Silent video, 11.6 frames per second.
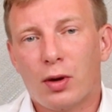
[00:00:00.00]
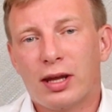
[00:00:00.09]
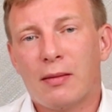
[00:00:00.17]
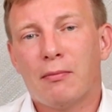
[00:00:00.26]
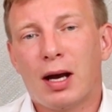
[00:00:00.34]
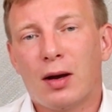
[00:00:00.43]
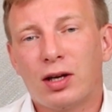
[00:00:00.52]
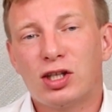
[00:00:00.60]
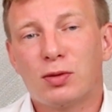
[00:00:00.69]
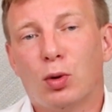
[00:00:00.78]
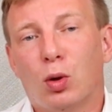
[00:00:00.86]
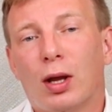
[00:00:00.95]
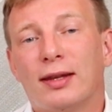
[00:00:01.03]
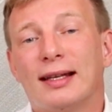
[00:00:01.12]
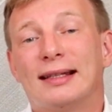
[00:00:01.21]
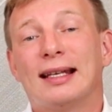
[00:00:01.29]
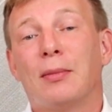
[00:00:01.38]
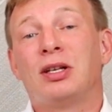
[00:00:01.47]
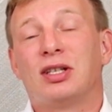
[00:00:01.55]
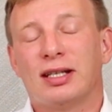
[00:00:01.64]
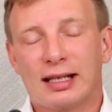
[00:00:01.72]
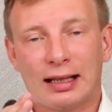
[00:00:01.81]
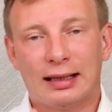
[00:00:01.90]
where the amount is small and the
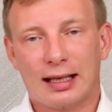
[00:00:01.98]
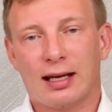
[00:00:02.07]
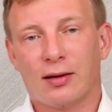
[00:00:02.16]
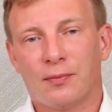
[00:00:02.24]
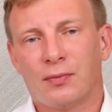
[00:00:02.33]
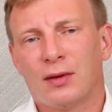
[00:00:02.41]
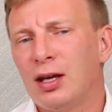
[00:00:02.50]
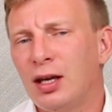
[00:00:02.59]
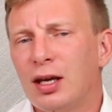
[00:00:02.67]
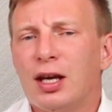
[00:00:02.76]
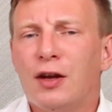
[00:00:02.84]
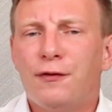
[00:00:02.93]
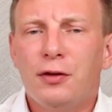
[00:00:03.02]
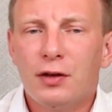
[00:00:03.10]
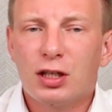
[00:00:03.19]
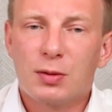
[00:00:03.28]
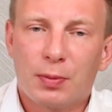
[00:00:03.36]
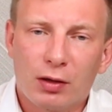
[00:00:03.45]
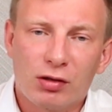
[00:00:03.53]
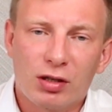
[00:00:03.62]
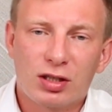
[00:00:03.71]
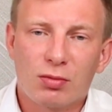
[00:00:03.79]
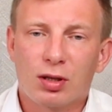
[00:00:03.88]
damage is clear. If you've
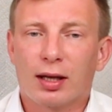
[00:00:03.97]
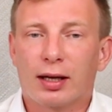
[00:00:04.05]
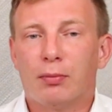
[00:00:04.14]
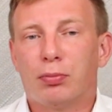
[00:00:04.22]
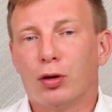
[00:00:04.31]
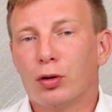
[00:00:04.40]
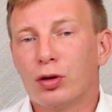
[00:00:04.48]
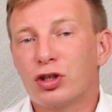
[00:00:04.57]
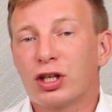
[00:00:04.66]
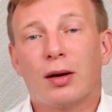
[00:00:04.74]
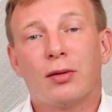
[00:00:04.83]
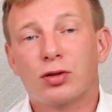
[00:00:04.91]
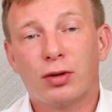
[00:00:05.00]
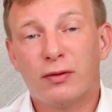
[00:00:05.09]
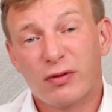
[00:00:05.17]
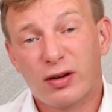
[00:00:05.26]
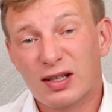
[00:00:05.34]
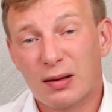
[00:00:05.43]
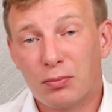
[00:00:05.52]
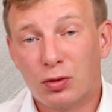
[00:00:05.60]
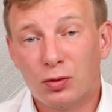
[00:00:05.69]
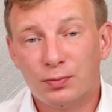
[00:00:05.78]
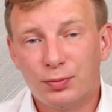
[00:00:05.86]
experienced something like a broken shower screen, for
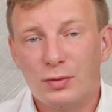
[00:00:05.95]
example,